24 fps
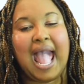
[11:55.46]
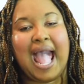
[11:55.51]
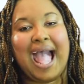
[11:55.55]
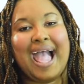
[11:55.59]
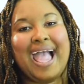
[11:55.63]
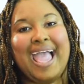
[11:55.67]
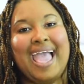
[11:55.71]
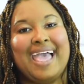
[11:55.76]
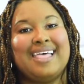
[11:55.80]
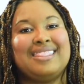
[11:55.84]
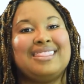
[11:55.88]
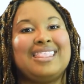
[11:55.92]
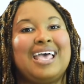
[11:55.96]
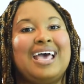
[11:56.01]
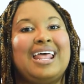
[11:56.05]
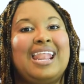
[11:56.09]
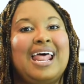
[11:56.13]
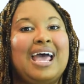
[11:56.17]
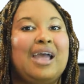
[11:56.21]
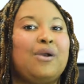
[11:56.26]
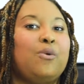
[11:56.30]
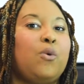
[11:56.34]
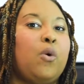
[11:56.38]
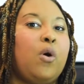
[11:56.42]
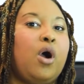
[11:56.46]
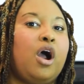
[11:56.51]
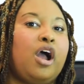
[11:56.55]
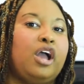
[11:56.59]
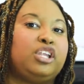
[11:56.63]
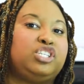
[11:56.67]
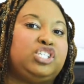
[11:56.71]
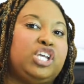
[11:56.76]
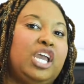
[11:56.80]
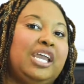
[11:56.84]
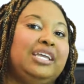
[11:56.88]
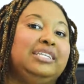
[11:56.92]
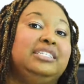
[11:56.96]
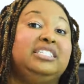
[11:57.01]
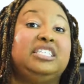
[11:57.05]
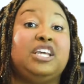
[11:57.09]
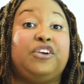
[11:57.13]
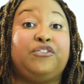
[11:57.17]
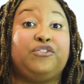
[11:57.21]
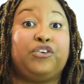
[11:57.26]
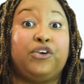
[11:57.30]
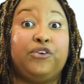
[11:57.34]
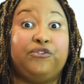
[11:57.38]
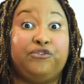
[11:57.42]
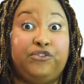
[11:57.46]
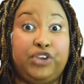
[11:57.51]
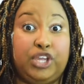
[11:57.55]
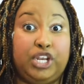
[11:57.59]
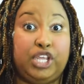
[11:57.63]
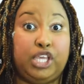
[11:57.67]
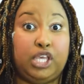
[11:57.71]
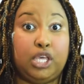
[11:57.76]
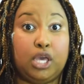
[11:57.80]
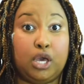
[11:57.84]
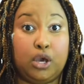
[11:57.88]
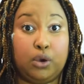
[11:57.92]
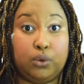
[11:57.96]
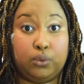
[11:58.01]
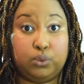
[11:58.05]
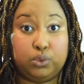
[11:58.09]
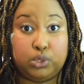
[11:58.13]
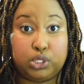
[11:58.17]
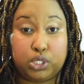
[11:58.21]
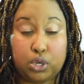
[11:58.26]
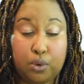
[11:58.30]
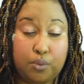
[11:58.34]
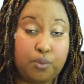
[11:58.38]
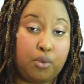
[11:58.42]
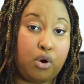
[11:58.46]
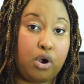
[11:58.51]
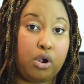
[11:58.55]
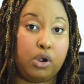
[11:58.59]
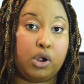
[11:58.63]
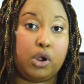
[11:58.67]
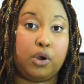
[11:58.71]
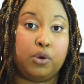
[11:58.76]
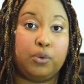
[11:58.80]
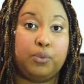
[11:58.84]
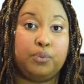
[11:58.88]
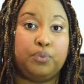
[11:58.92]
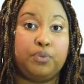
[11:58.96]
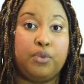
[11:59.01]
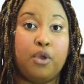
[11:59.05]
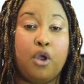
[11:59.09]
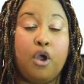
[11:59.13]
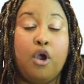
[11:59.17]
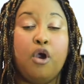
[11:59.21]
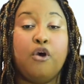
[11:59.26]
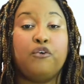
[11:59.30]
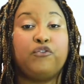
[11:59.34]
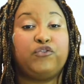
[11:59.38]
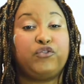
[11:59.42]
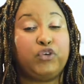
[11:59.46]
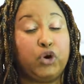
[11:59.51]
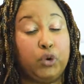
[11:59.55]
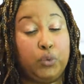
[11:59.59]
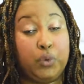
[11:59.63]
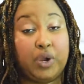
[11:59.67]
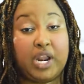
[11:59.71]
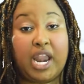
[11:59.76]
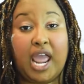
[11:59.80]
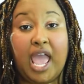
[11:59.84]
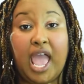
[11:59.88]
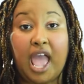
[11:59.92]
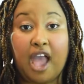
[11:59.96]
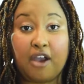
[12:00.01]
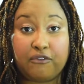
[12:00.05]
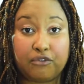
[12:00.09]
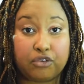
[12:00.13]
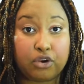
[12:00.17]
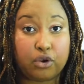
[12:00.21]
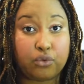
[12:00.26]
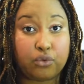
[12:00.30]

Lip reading: and then I watch a different video tomorrow. For whatever